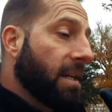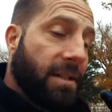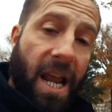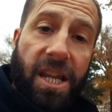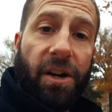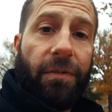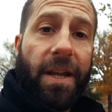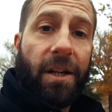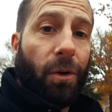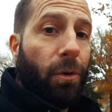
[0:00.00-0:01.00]
Take your
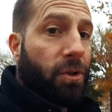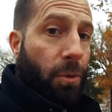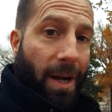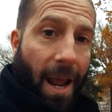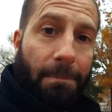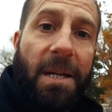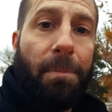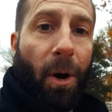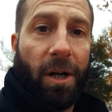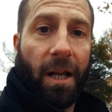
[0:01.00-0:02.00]
vehicle to an empty
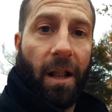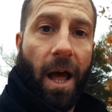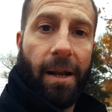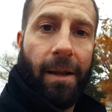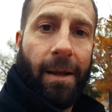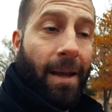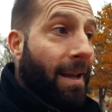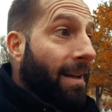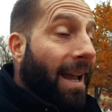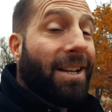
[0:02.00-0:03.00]
parking lot
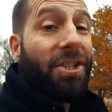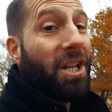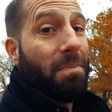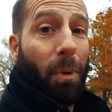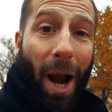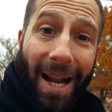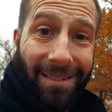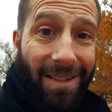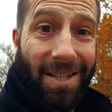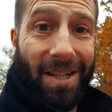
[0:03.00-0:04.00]
and just
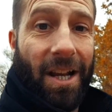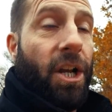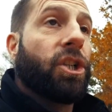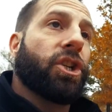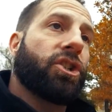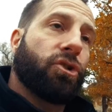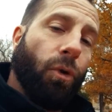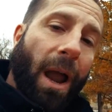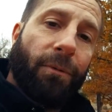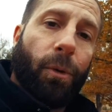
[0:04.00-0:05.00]
practice. Just
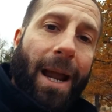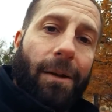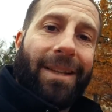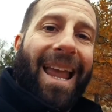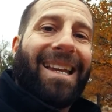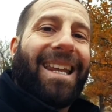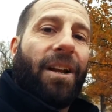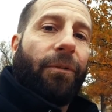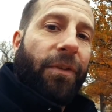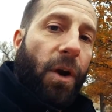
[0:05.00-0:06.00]
drive around and
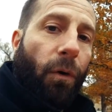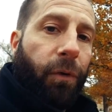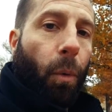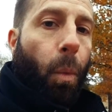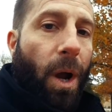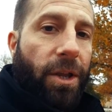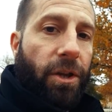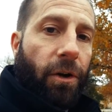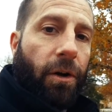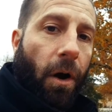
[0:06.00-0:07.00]
get a feel for what
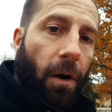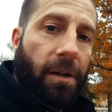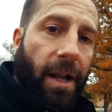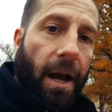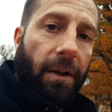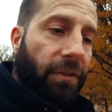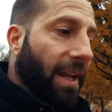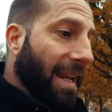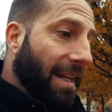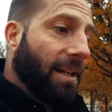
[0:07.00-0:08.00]
your car does
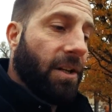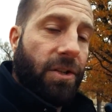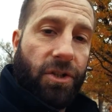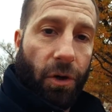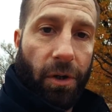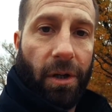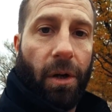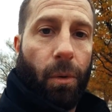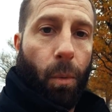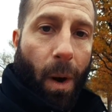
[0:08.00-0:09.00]
in
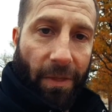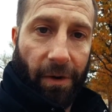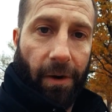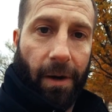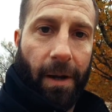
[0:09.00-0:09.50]
certain weather.